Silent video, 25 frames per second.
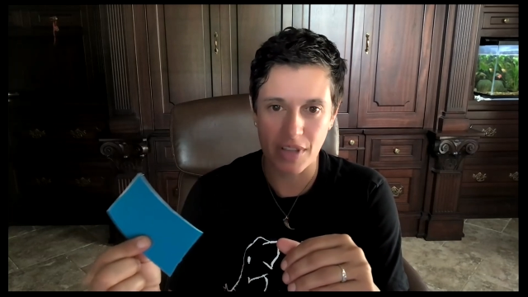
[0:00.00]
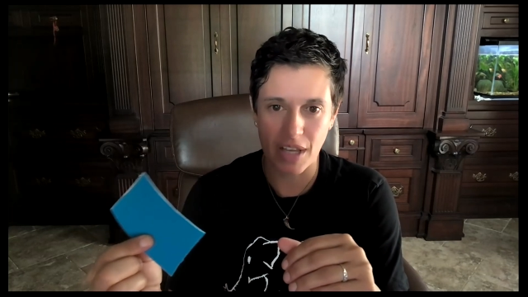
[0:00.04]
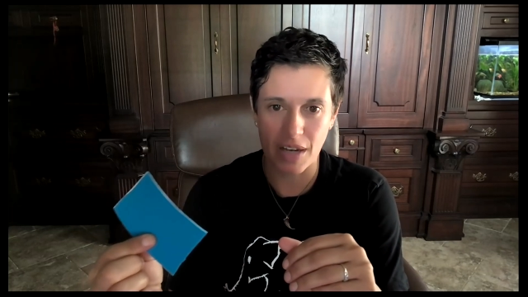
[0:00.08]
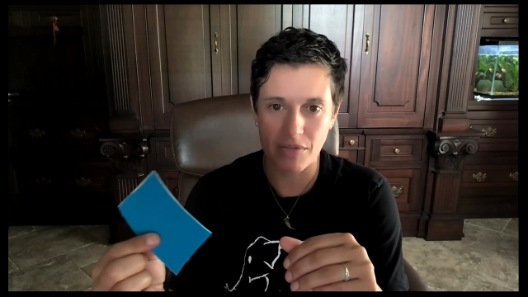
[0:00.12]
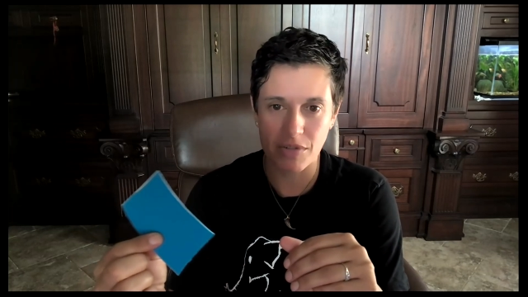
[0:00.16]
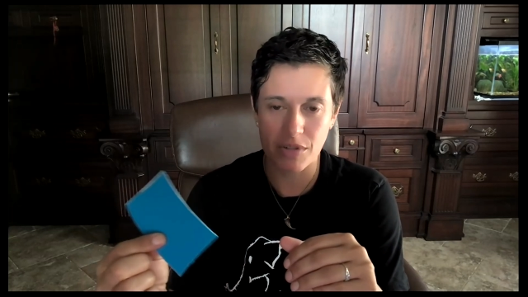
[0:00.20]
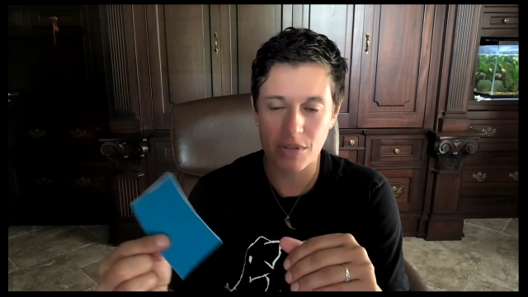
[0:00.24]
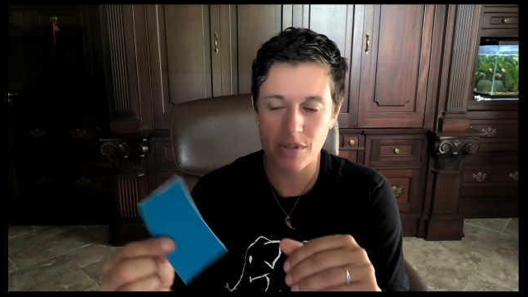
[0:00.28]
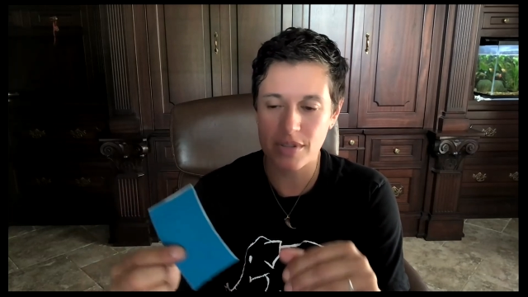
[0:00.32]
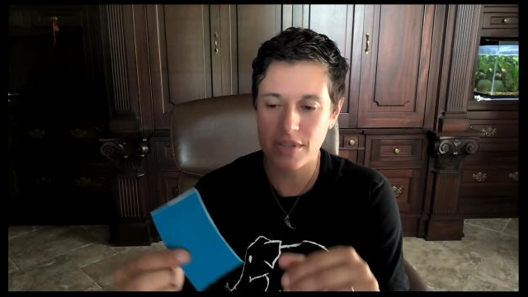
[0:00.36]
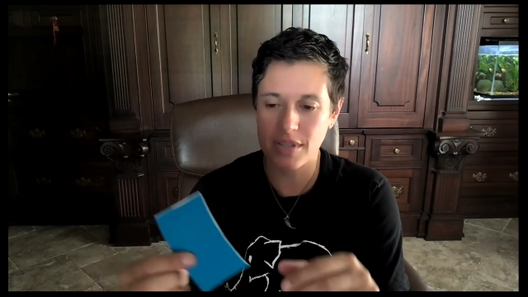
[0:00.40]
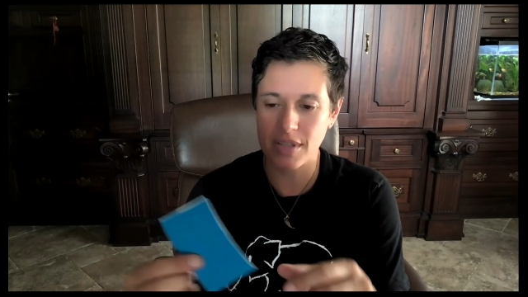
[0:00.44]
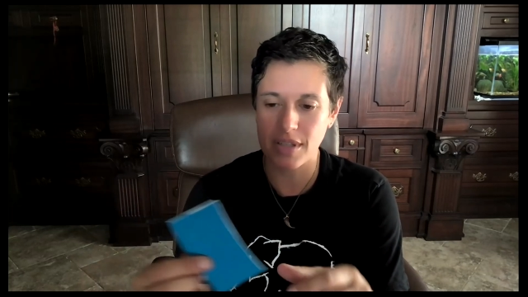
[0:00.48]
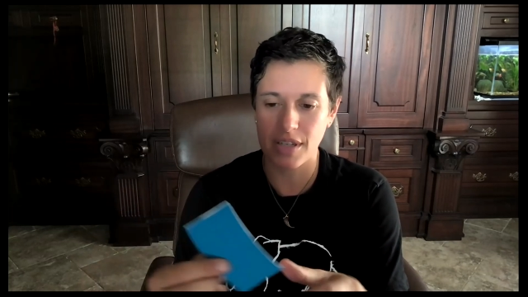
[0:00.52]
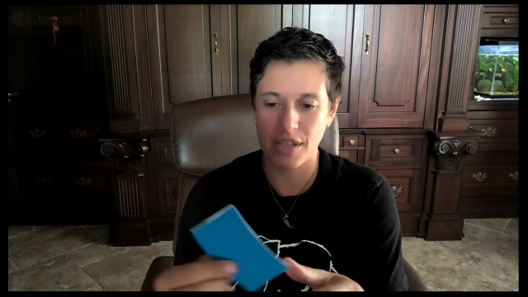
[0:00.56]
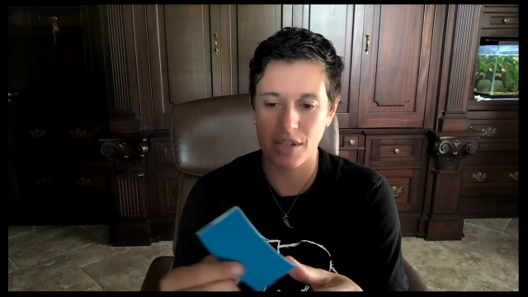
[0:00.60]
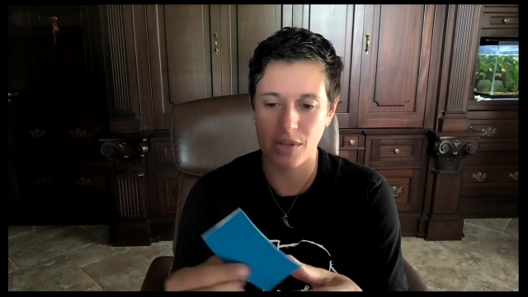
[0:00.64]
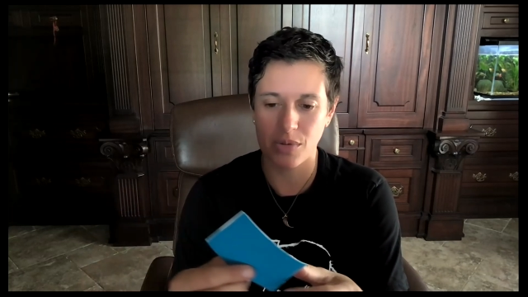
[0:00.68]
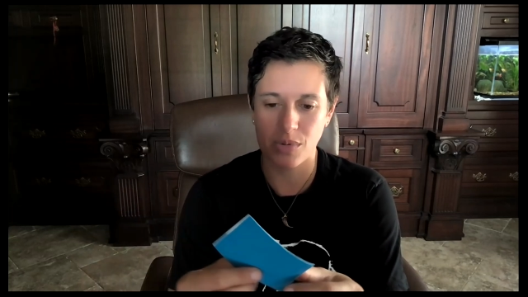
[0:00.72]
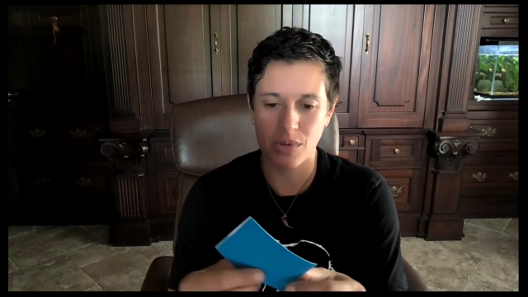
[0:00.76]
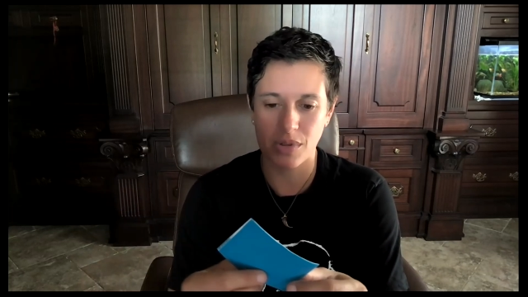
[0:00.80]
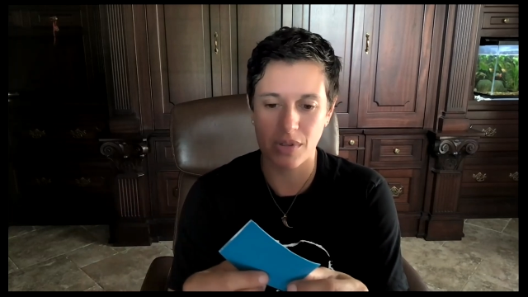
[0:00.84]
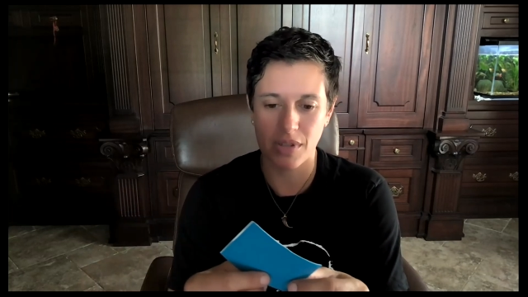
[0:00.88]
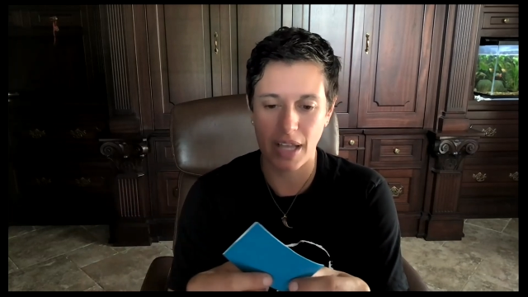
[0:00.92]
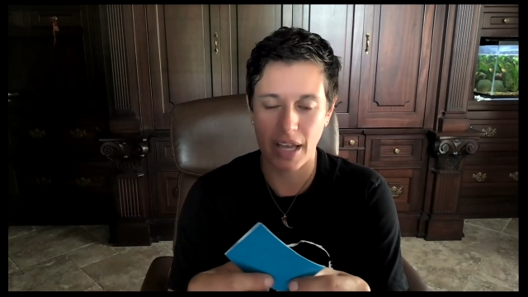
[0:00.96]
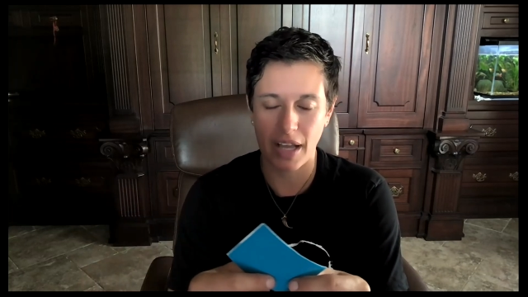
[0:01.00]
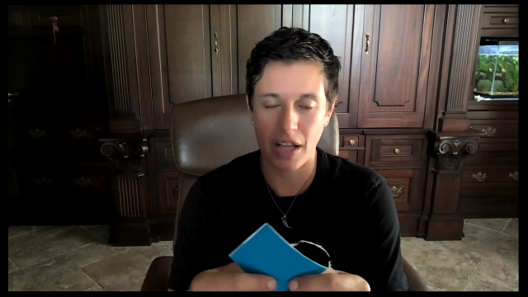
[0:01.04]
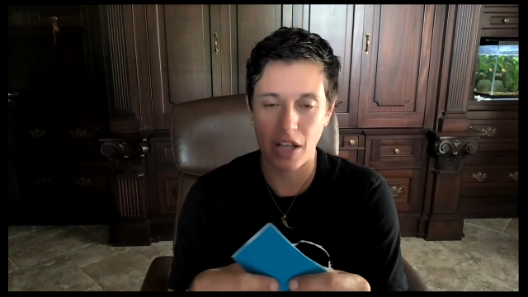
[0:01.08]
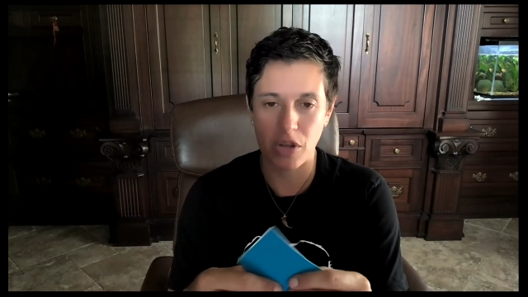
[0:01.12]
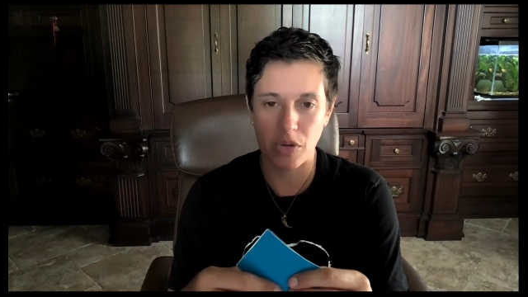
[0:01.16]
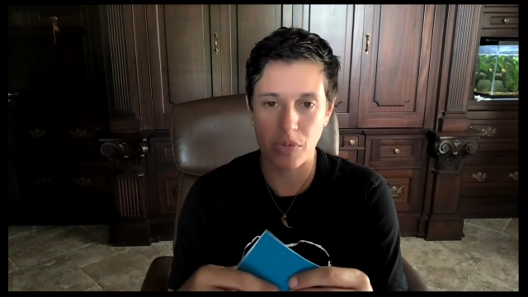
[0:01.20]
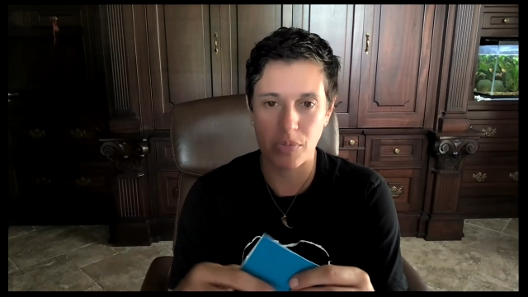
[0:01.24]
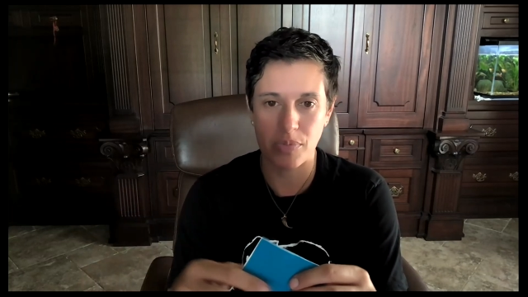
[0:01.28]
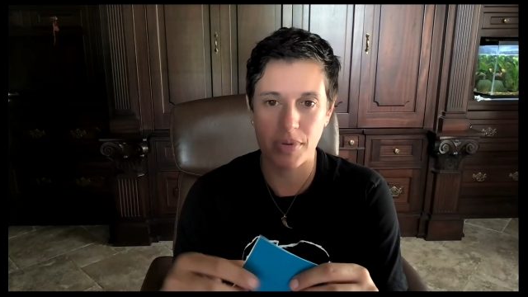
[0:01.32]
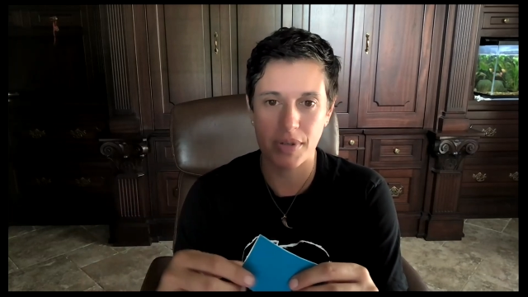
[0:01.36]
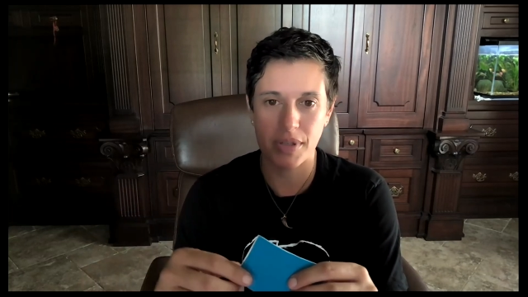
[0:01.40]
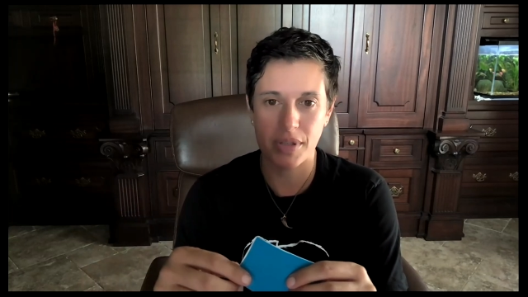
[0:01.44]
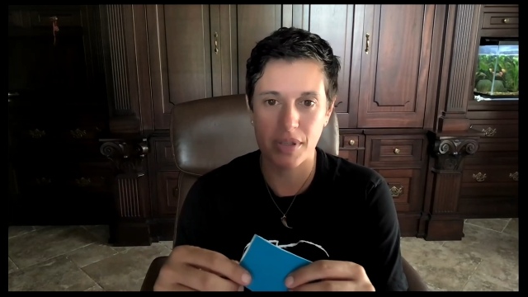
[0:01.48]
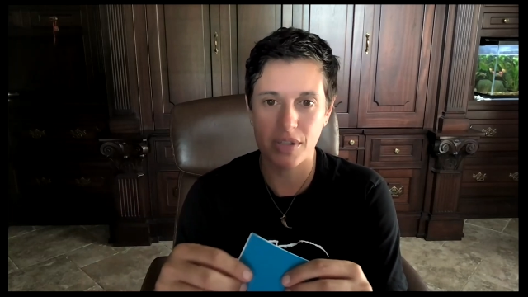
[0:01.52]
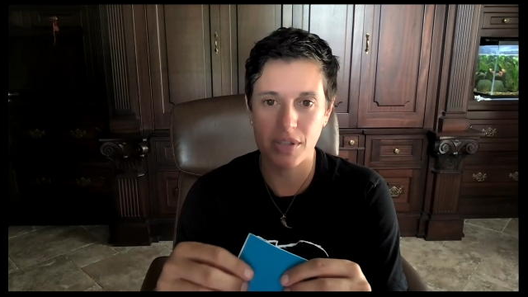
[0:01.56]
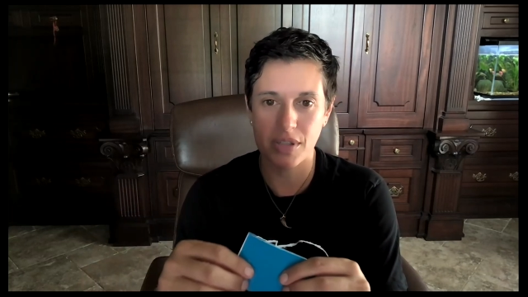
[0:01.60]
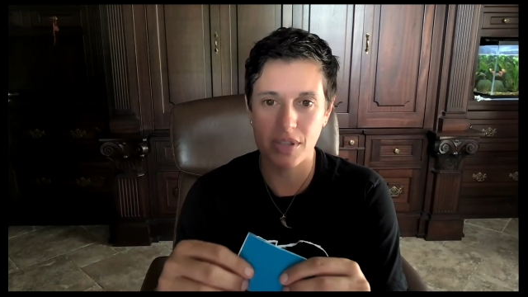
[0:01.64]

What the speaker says: levels. It will help